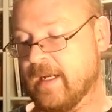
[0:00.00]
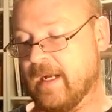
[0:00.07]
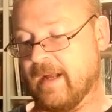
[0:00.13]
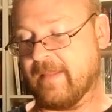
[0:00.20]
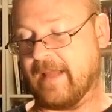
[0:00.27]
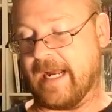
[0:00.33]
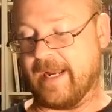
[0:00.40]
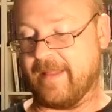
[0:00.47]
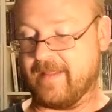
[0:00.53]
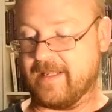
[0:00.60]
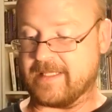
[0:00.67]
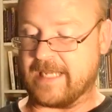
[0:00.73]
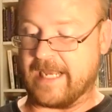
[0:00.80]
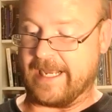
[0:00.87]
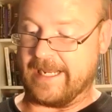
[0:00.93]
A lot of
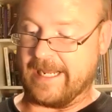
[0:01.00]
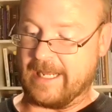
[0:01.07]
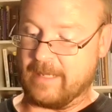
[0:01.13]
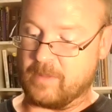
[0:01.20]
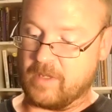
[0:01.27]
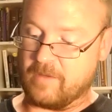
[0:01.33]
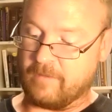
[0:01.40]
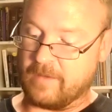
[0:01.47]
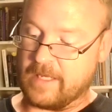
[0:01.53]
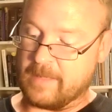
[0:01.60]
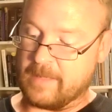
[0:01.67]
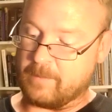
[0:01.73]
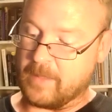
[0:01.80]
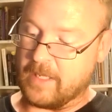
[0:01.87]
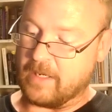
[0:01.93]
these high
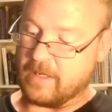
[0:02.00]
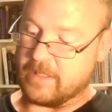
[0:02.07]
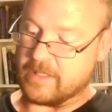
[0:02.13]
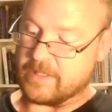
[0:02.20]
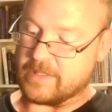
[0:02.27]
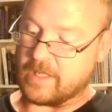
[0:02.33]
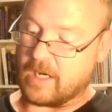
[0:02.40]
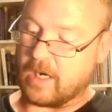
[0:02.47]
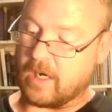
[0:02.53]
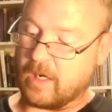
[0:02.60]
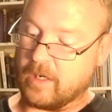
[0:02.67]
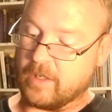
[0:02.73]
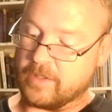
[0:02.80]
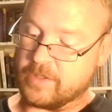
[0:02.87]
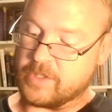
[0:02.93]
ABV beers
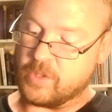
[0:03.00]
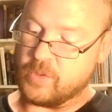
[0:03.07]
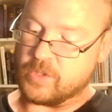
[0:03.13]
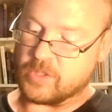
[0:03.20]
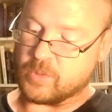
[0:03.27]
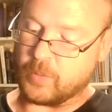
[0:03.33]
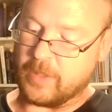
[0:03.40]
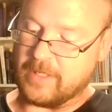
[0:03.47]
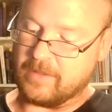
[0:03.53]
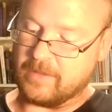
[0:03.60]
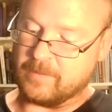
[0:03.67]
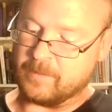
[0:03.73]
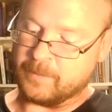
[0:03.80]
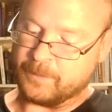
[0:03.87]
are too sweet